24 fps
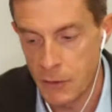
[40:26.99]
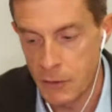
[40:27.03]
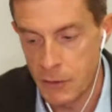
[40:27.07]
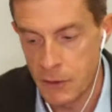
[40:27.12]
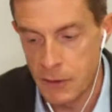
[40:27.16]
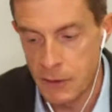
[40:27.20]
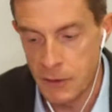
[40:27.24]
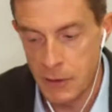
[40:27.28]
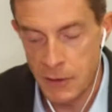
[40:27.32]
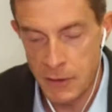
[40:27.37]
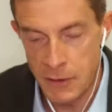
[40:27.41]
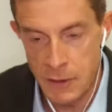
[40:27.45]

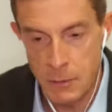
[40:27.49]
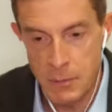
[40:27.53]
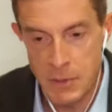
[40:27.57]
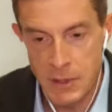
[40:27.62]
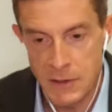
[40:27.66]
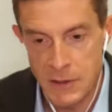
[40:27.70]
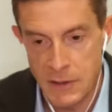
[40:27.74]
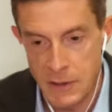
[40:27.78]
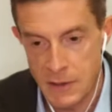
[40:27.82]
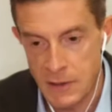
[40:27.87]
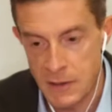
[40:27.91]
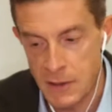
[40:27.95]
This is the
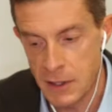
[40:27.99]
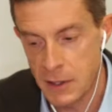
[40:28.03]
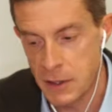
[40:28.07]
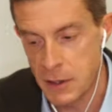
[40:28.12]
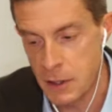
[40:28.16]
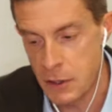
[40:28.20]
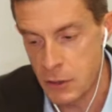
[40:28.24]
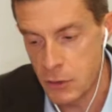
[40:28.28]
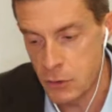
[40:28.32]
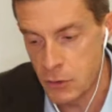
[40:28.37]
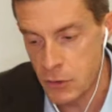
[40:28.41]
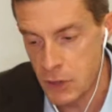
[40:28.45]
business need
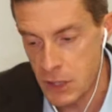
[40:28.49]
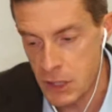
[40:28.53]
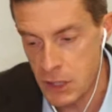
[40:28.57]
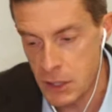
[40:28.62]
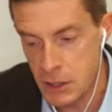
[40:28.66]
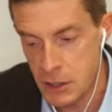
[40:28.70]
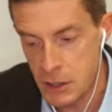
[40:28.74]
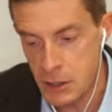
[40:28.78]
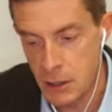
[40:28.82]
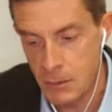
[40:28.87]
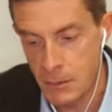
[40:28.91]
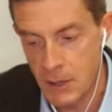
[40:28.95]
that you need,
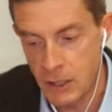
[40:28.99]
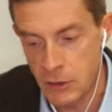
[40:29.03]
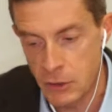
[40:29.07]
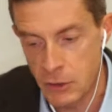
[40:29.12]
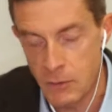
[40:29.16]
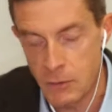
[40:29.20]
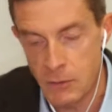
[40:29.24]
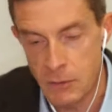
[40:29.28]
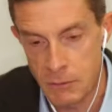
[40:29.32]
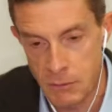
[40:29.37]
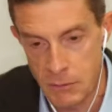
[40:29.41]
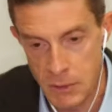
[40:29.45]
the amount of
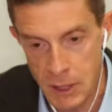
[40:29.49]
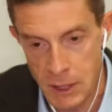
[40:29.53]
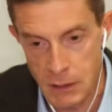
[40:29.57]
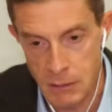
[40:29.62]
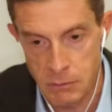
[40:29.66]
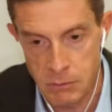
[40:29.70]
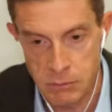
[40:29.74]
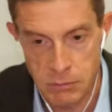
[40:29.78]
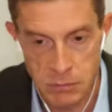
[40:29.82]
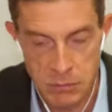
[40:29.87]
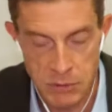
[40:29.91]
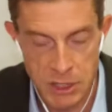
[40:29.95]

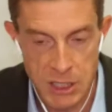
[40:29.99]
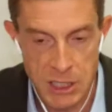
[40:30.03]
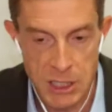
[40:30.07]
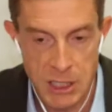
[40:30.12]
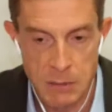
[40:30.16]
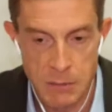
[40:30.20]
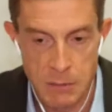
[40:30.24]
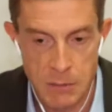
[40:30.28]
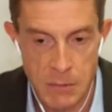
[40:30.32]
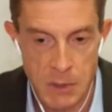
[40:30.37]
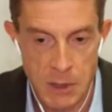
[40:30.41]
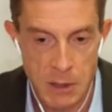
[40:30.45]

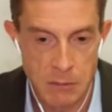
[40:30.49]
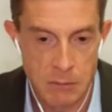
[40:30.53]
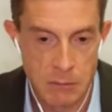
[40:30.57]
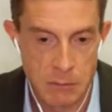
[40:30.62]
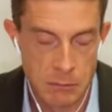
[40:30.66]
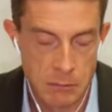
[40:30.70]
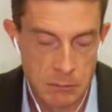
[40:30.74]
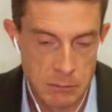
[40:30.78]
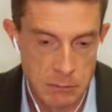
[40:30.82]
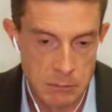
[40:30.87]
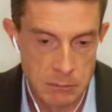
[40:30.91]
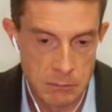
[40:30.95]
team,
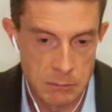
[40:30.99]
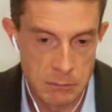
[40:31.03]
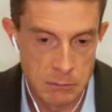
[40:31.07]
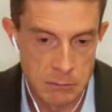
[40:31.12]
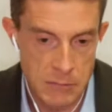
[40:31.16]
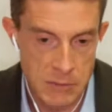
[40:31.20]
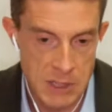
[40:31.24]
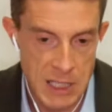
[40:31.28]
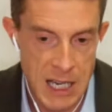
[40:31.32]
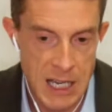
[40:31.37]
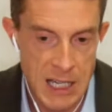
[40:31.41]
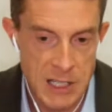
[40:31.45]

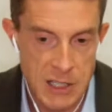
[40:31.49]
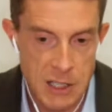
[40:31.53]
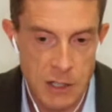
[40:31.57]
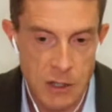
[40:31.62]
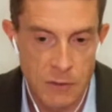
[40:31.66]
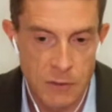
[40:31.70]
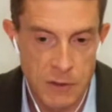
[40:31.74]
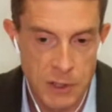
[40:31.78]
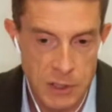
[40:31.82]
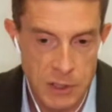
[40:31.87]
sizing of the